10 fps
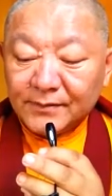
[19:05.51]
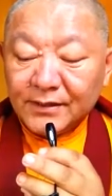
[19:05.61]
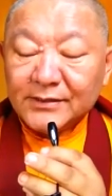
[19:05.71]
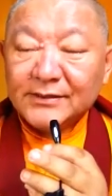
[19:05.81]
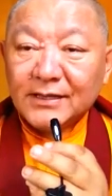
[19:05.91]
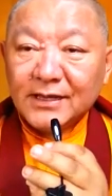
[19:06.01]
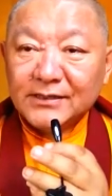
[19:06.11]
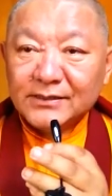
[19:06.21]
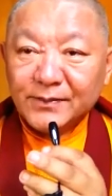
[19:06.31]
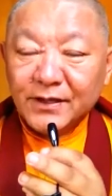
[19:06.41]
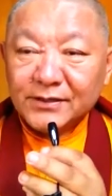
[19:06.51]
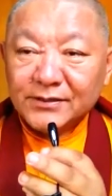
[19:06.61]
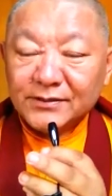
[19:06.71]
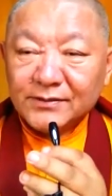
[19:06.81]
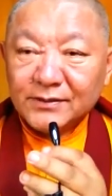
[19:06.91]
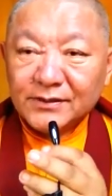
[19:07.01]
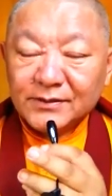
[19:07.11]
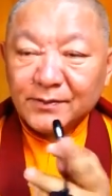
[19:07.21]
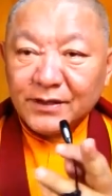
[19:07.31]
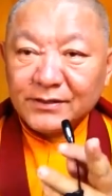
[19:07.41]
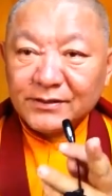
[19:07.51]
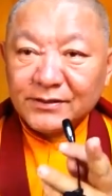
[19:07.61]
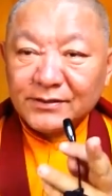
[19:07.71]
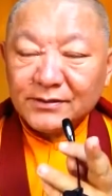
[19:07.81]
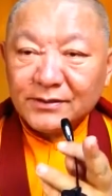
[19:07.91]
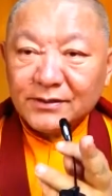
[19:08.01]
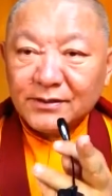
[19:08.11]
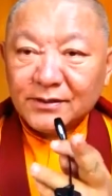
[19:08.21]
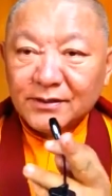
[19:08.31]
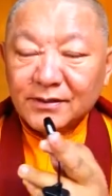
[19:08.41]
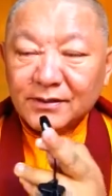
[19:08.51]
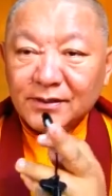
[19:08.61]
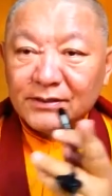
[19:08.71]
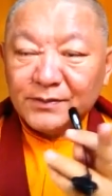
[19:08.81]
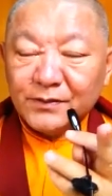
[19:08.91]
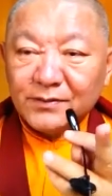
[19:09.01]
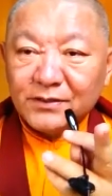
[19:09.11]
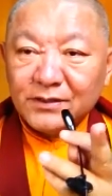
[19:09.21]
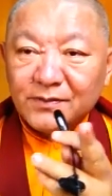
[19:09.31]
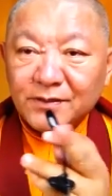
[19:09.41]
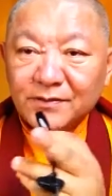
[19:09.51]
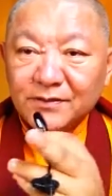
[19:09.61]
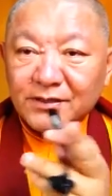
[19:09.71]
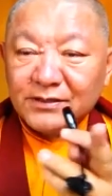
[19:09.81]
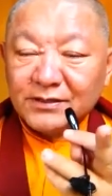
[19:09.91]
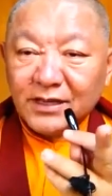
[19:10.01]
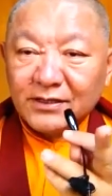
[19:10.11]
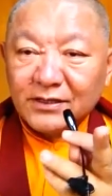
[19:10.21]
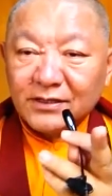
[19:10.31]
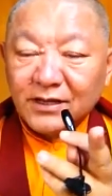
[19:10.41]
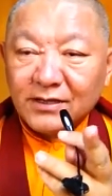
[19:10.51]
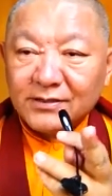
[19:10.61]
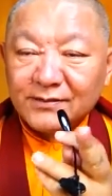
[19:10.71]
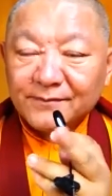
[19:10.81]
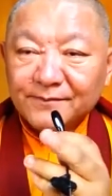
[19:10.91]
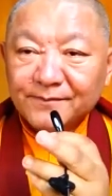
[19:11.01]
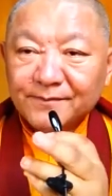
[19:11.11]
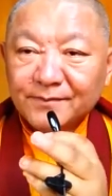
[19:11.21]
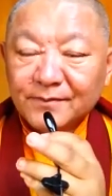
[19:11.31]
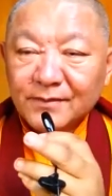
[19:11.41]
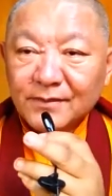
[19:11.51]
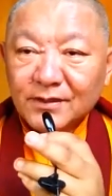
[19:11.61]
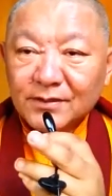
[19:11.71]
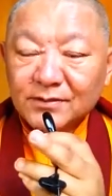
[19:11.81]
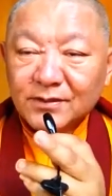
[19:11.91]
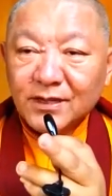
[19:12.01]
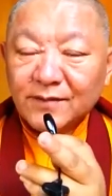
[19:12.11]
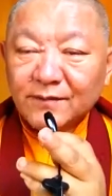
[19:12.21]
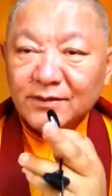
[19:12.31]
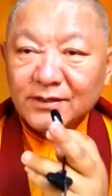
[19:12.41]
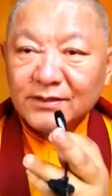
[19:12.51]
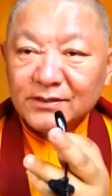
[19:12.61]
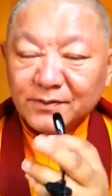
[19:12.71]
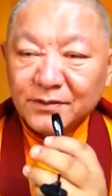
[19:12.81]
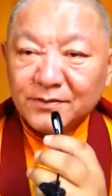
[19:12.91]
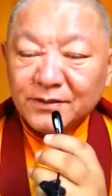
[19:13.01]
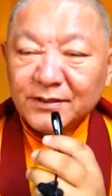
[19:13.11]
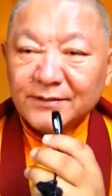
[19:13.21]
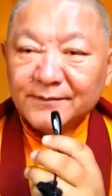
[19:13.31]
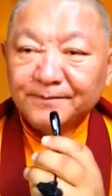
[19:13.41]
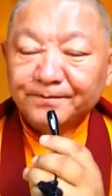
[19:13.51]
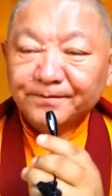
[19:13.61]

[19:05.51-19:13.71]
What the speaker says: It is like space. The space is permanent because there is nothing there. So therefore it is permanent.